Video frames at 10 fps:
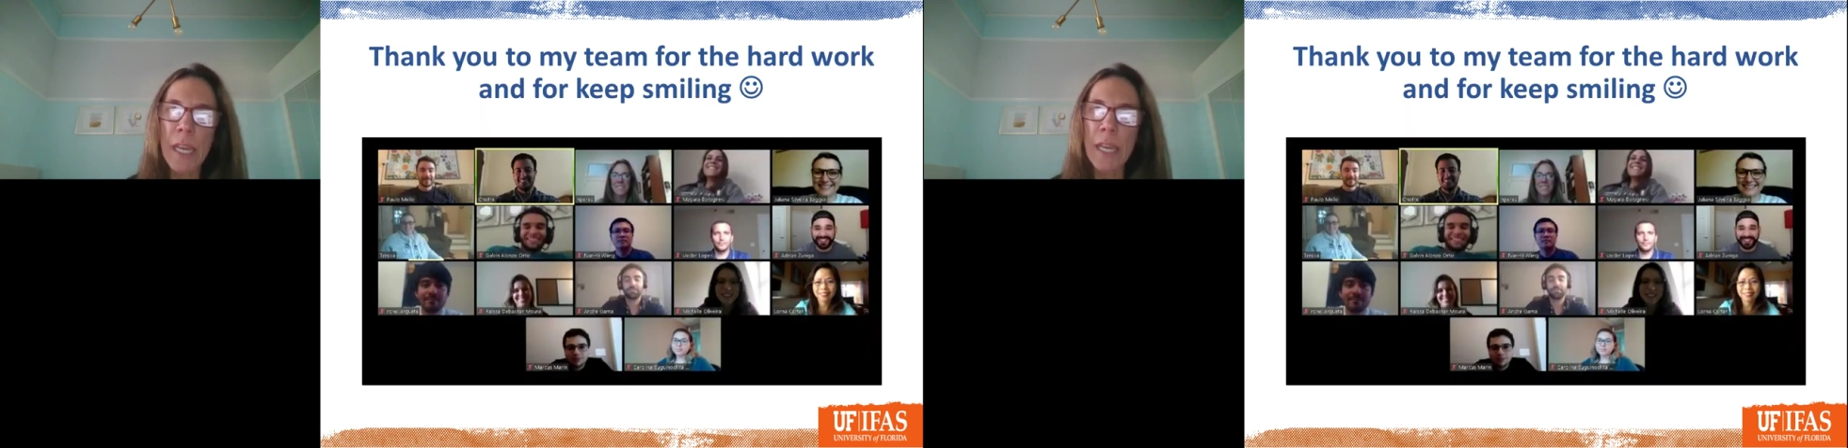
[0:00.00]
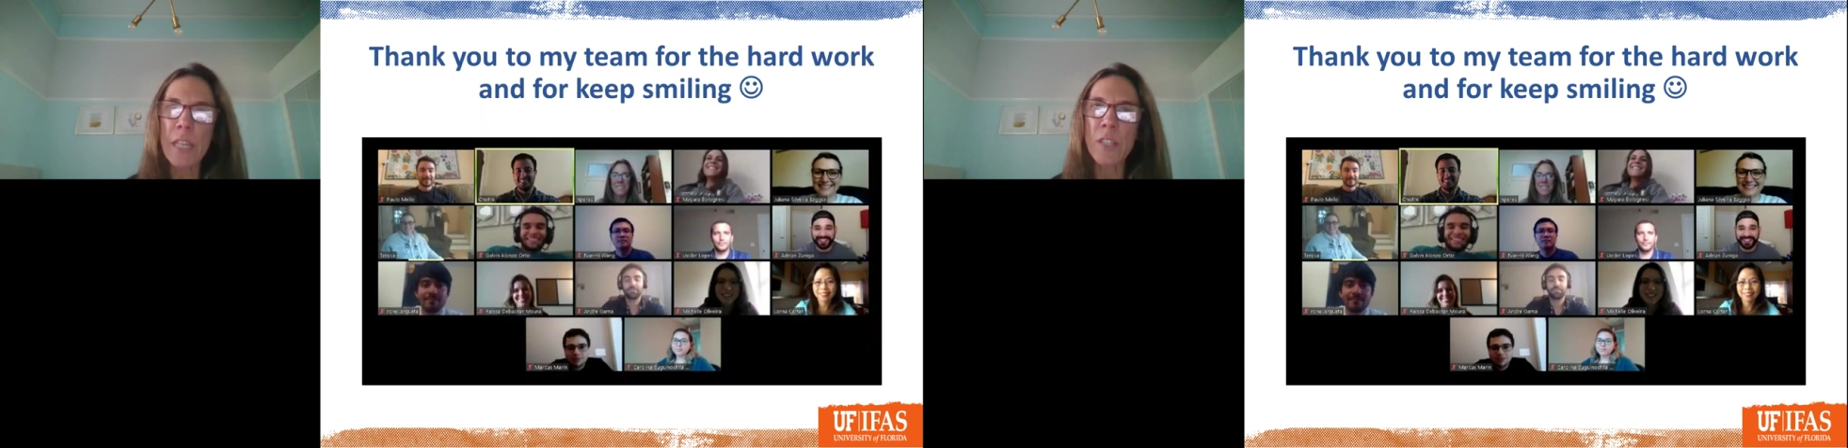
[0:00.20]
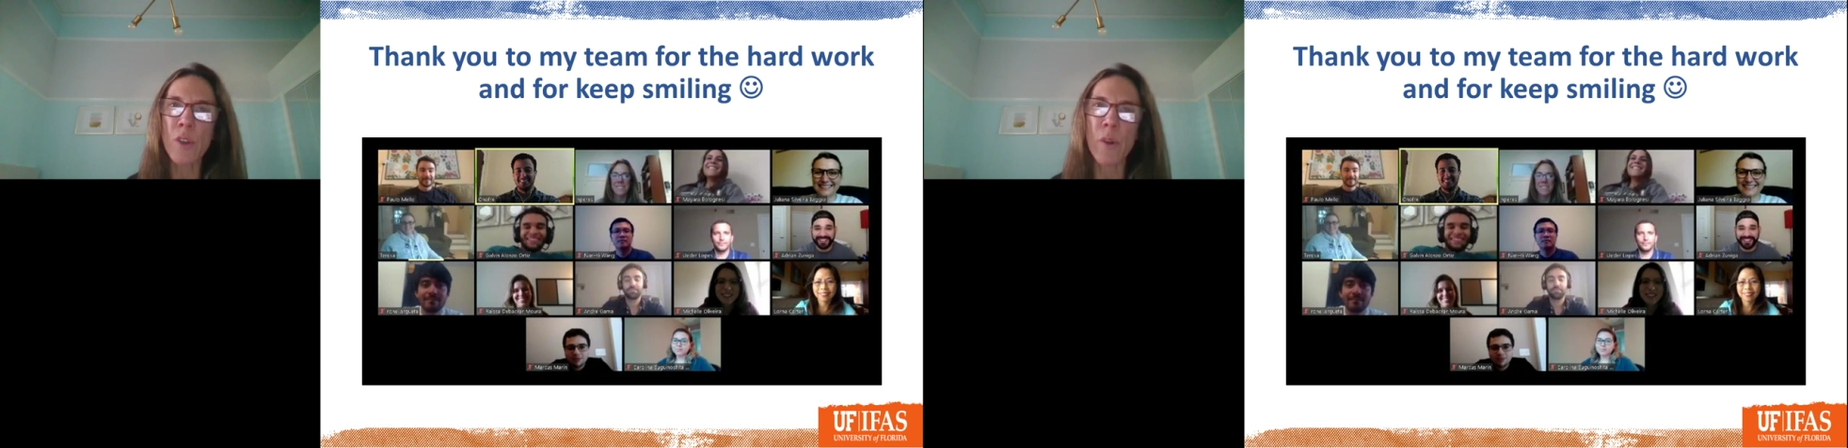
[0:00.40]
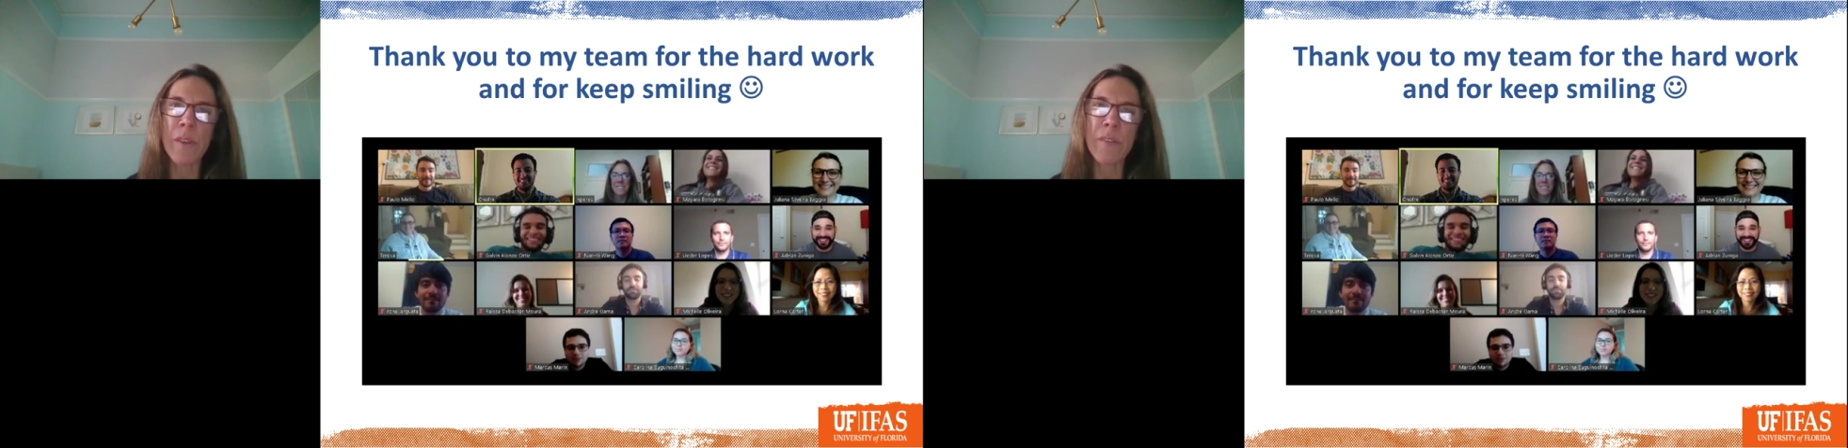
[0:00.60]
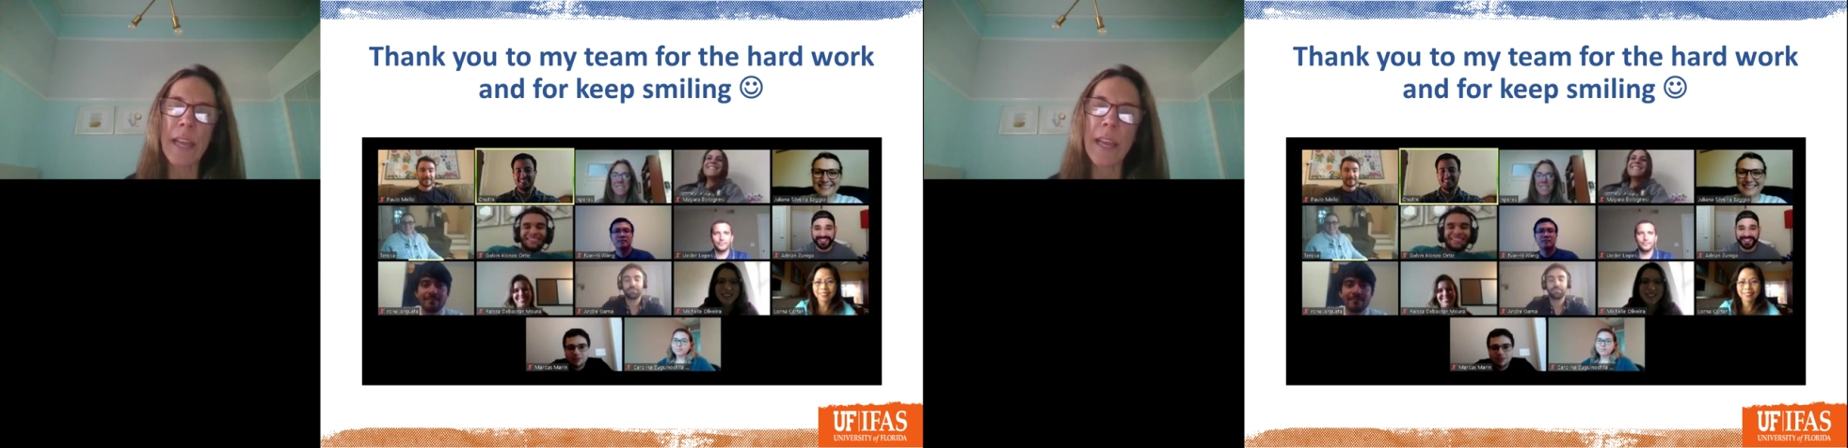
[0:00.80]
So
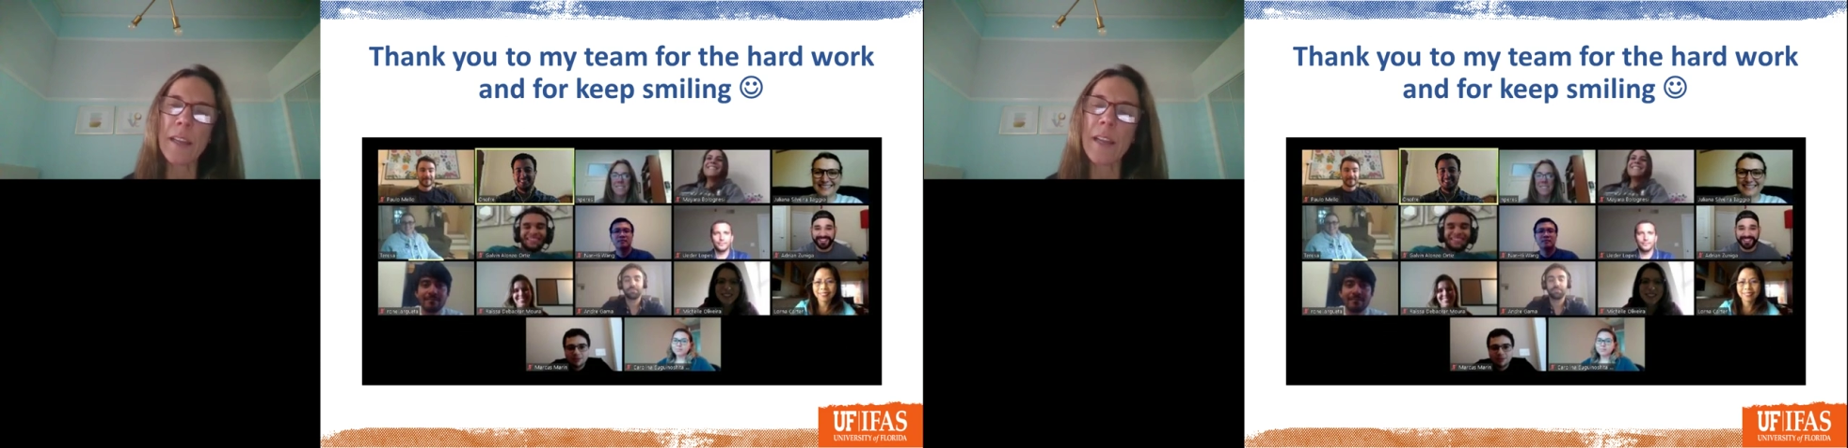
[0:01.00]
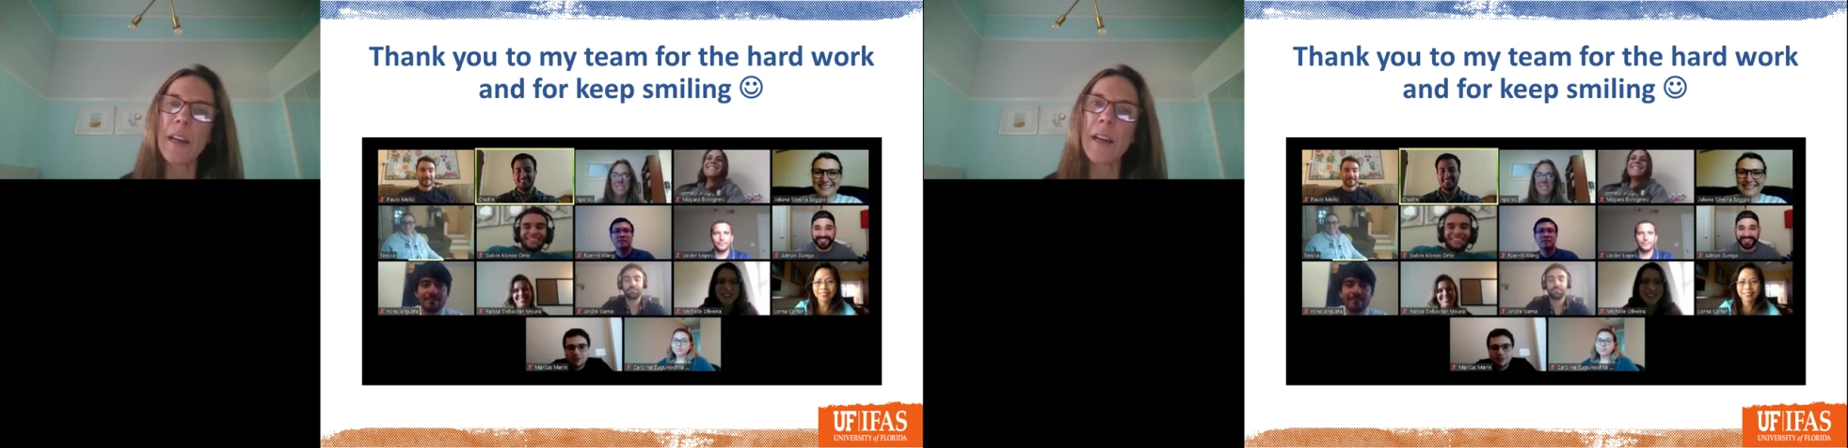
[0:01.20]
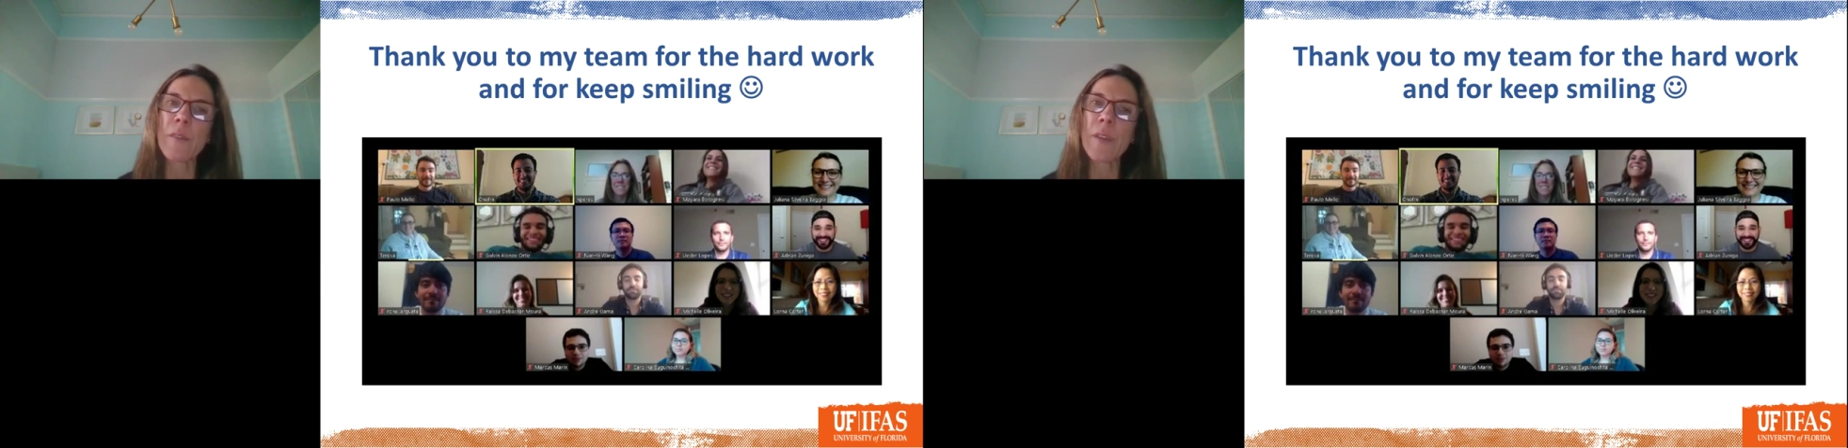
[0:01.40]
with that, I